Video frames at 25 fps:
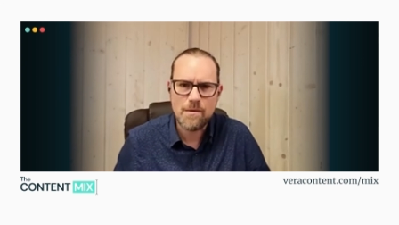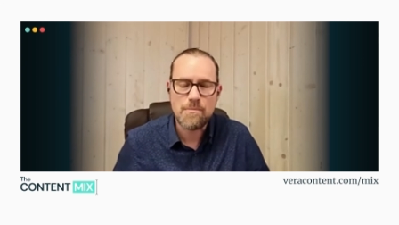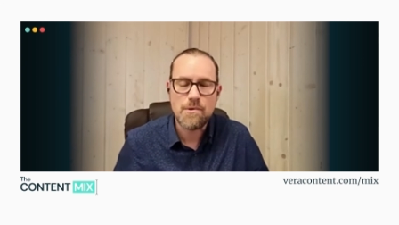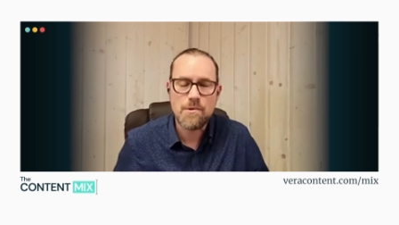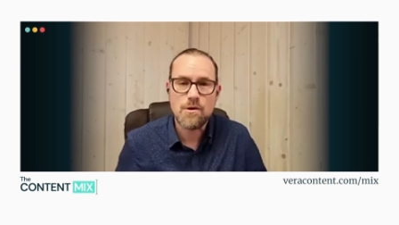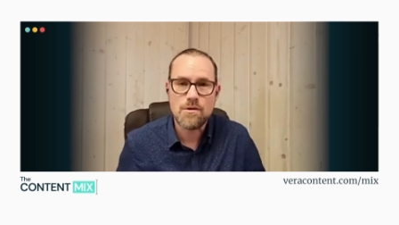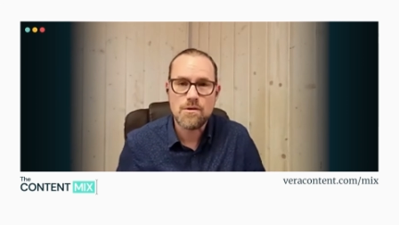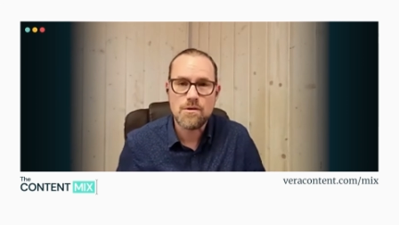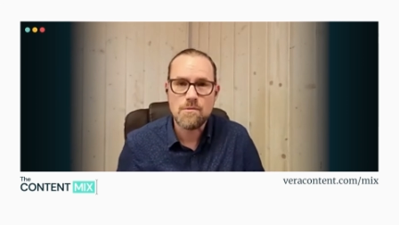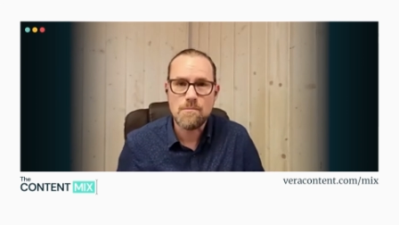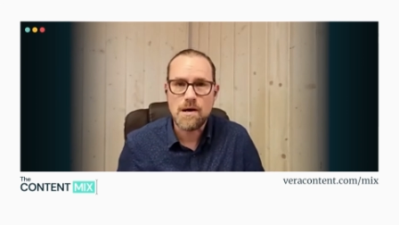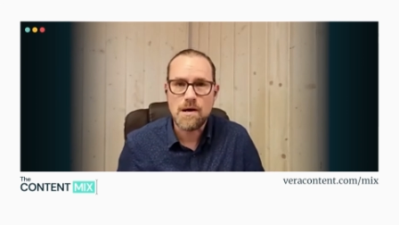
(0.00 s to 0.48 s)

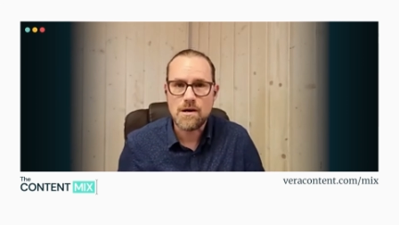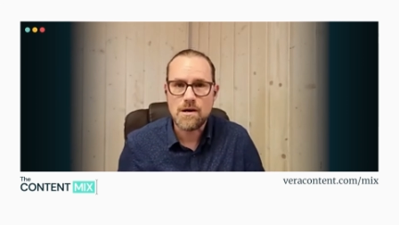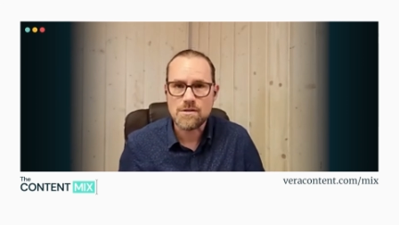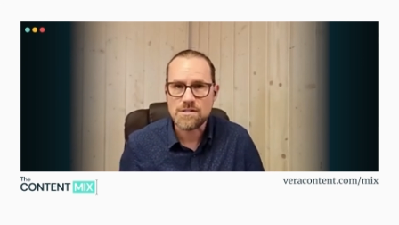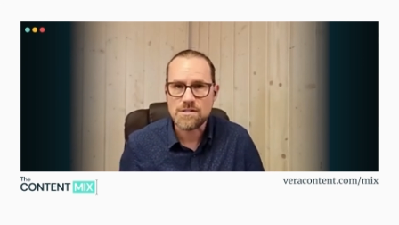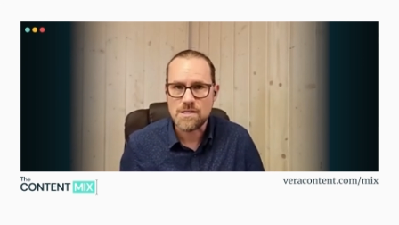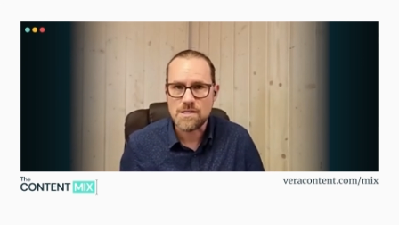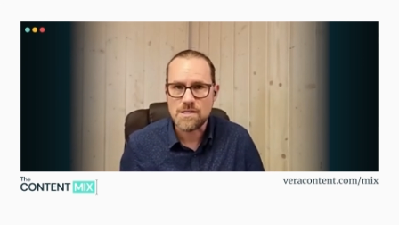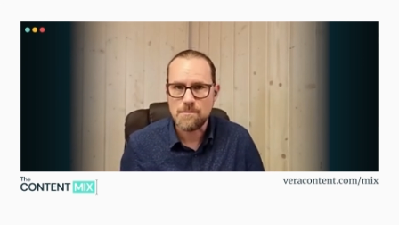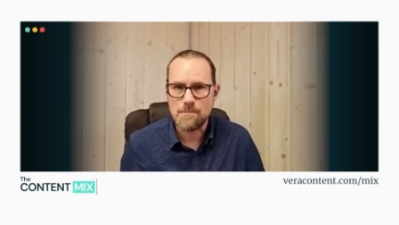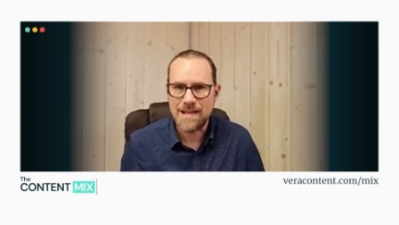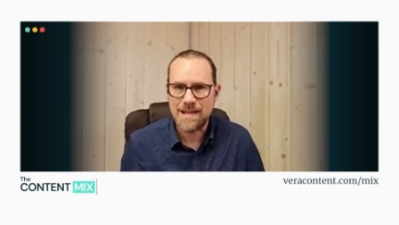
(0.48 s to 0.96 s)
your
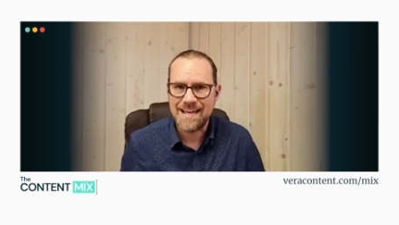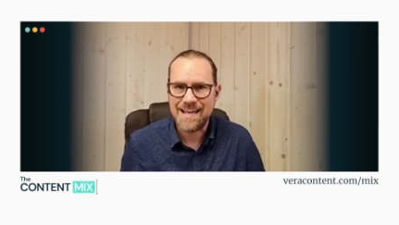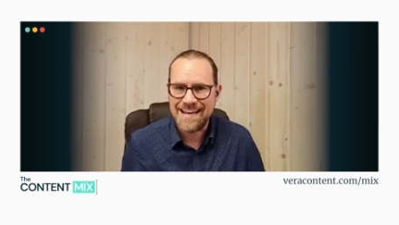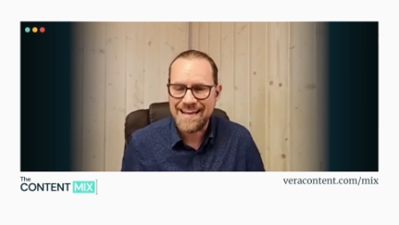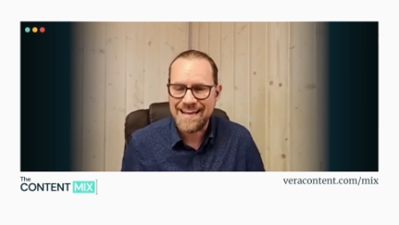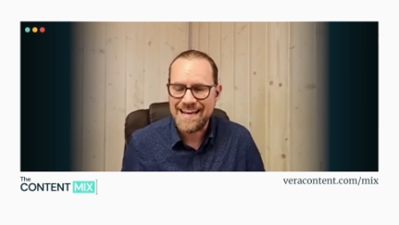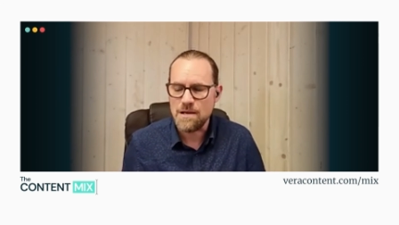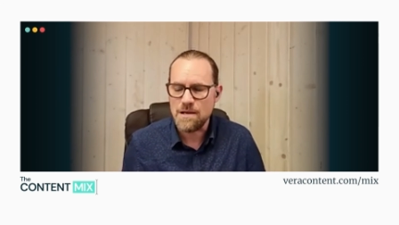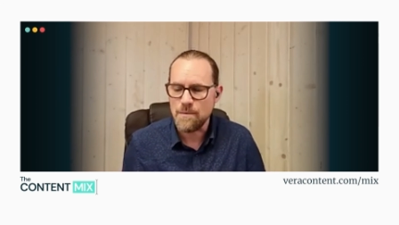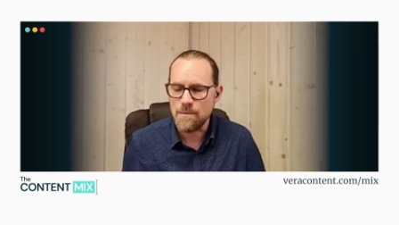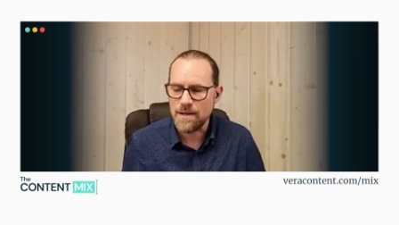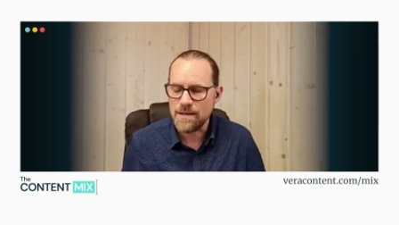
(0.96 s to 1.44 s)
marketing plan
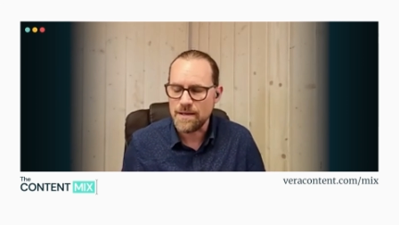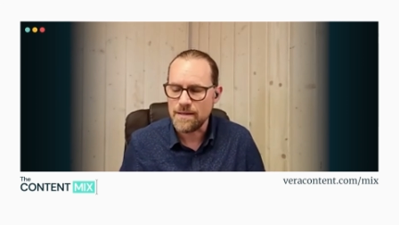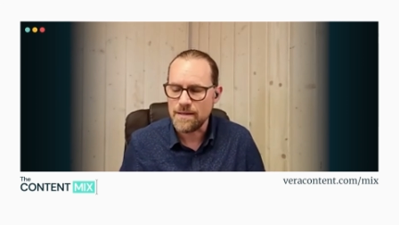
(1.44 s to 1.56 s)
anyway.